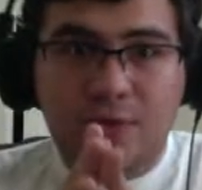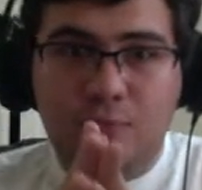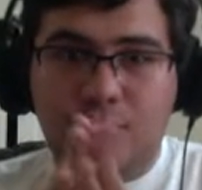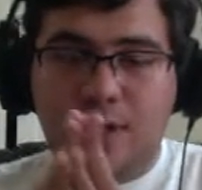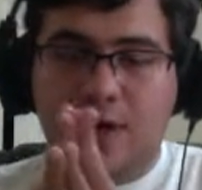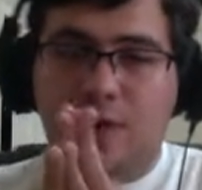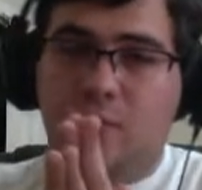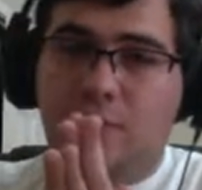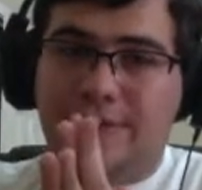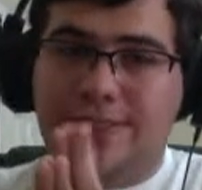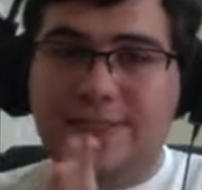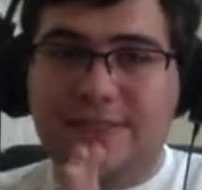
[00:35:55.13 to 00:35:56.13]
we are
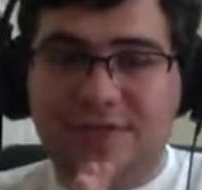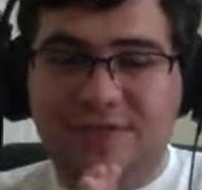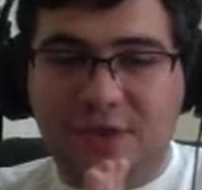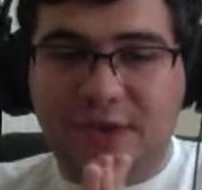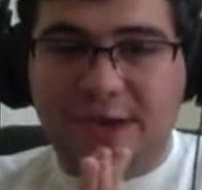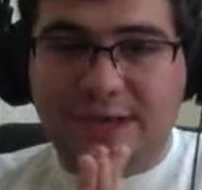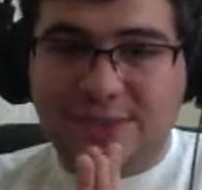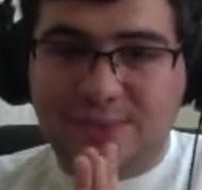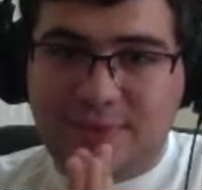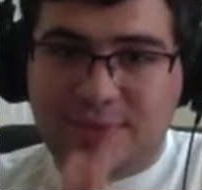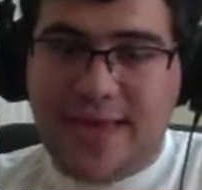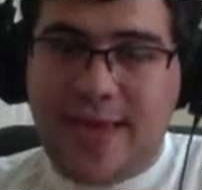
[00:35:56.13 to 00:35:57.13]
going to leave you guys
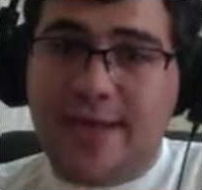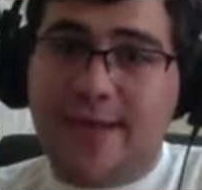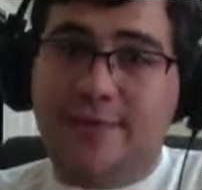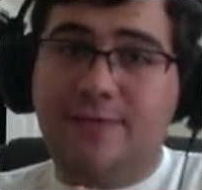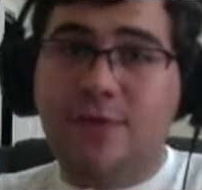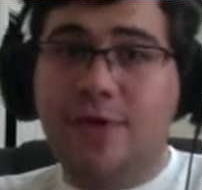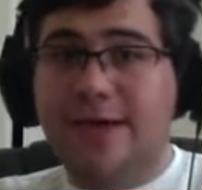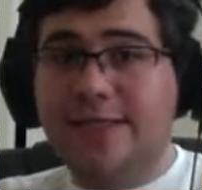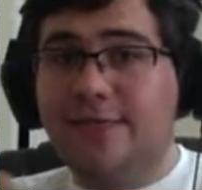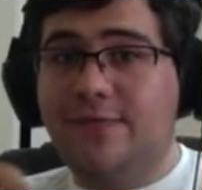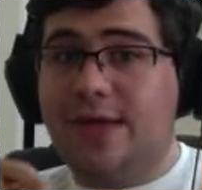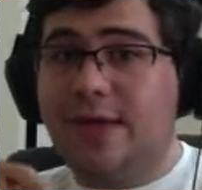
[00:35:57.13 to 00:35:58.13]
with that. If you guys
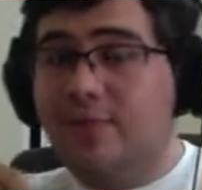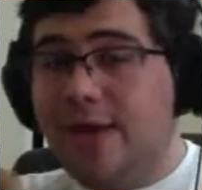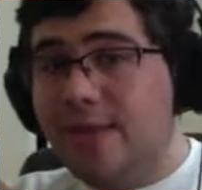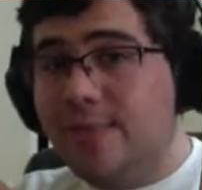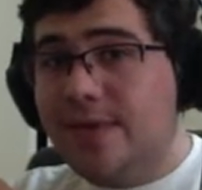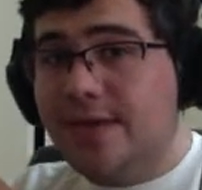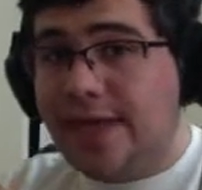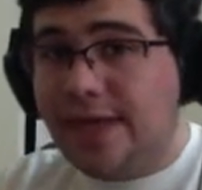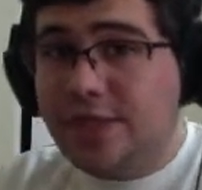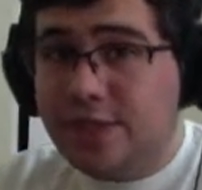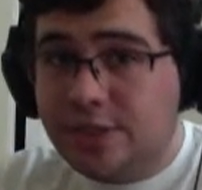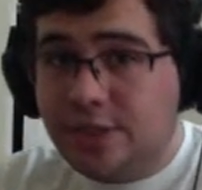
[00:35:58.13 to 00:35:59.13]
have any
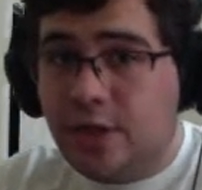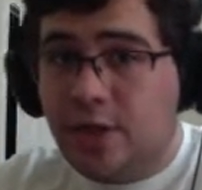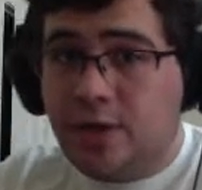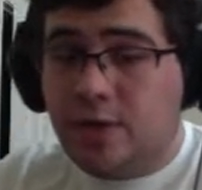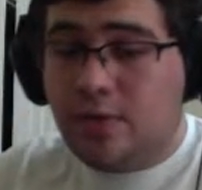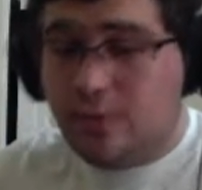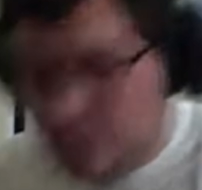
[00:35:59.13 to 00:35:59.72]
recommendations on... Let